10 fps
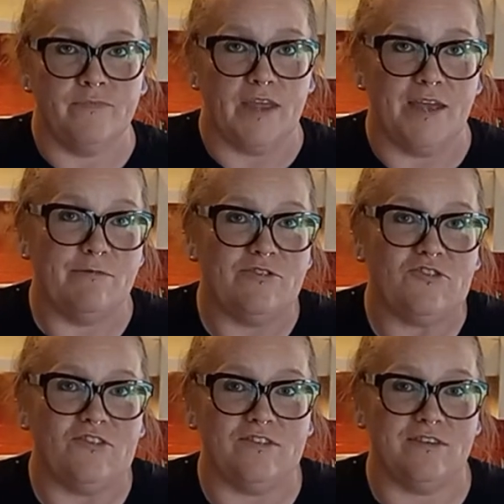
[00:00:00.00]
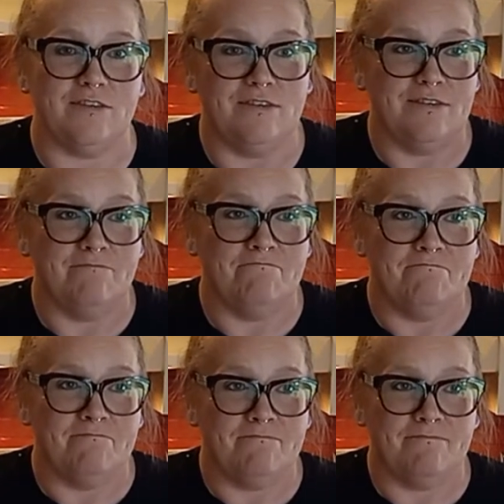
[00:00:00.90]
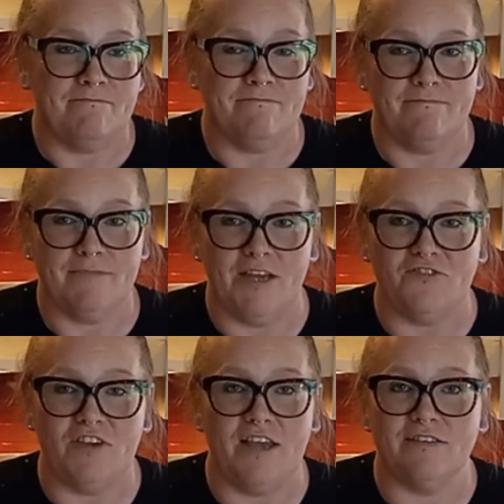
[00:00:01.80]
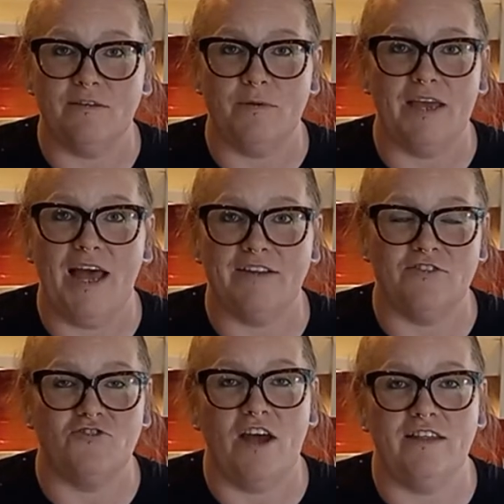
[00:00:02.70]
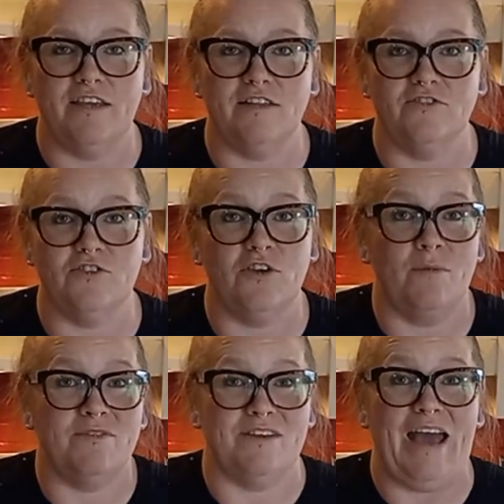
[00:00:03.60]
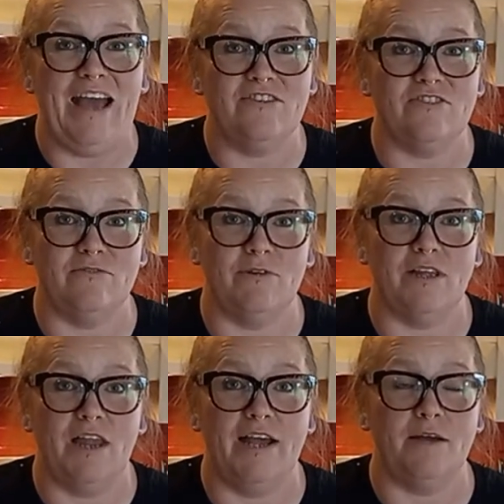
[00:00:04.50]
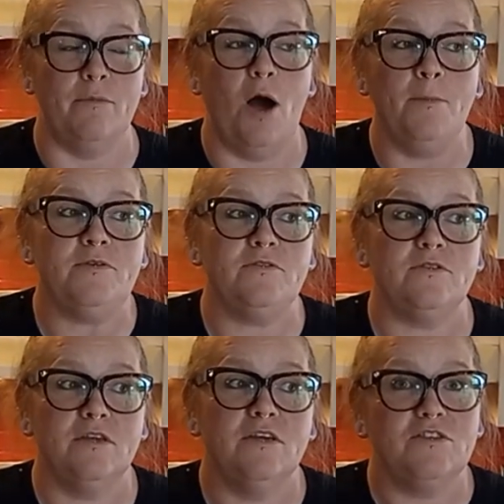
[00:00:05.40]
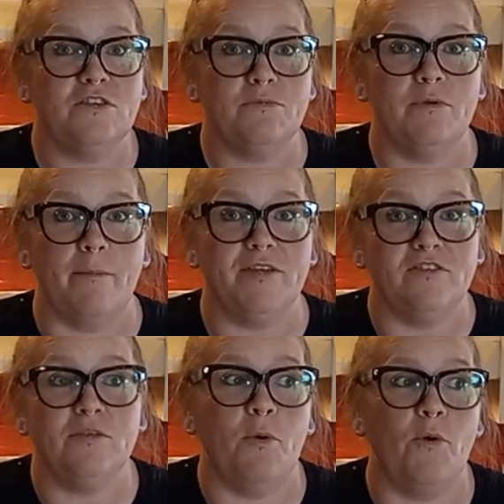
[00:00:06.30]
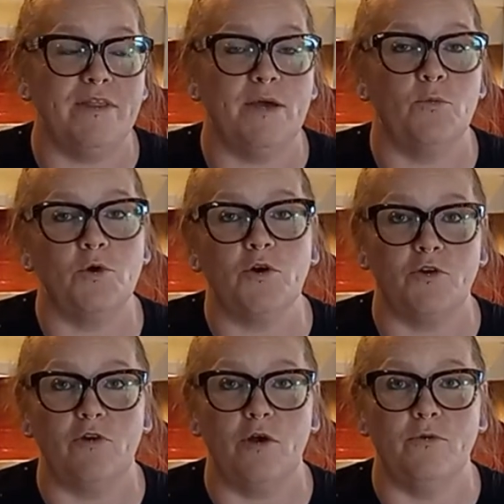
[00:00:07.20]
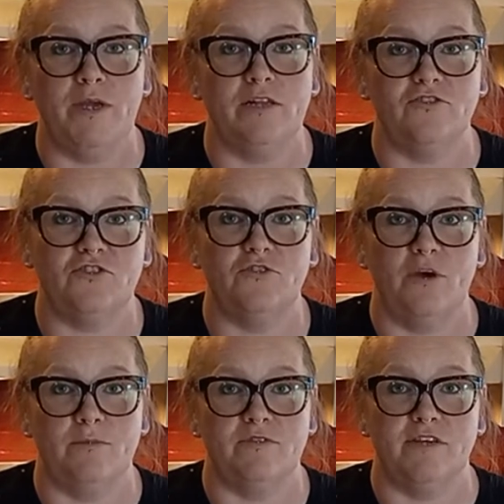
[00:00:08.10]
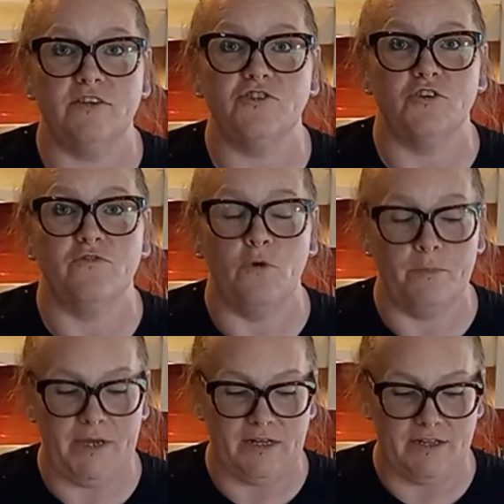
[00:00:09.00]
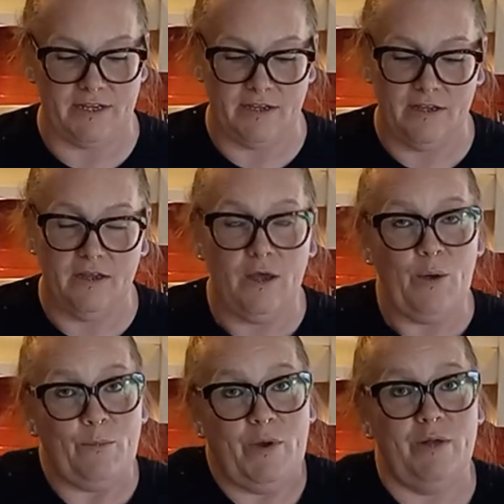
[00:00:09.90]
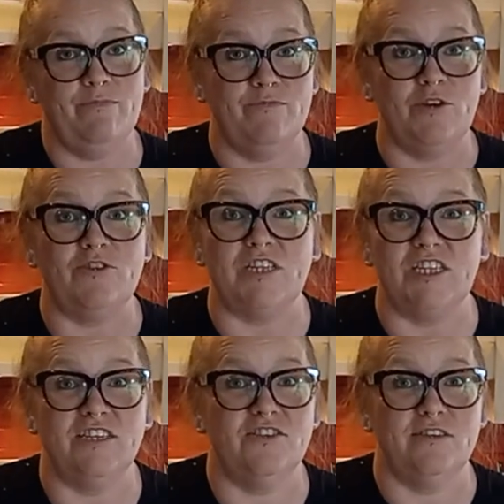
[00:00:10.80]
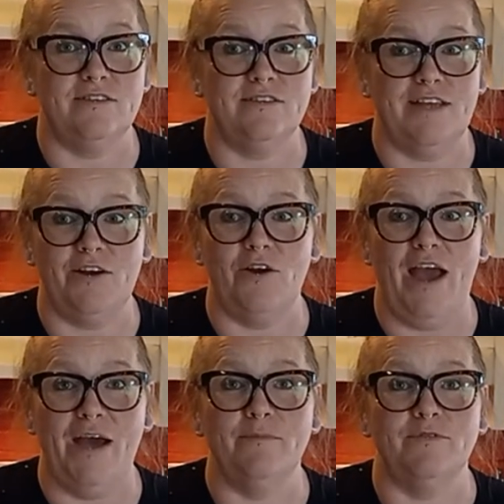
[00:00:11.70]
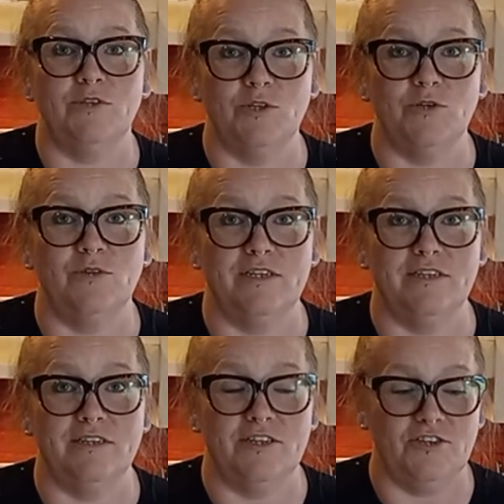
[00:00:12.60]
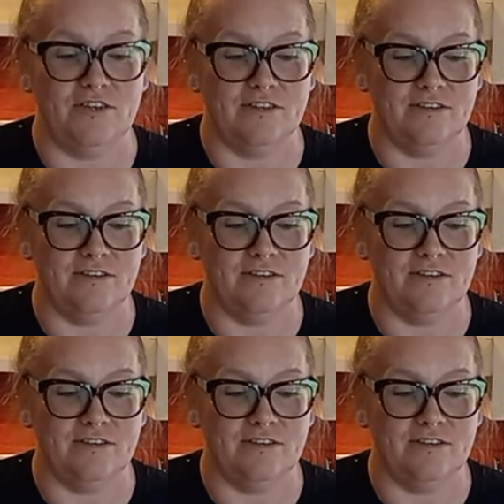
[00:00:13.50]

It was just a chance that we got to try the English cucumbers, and I actually really like them, almost to the point that we're going to grow English cucumbers next year for pickling. But they're delicious. They are absolutely delicious.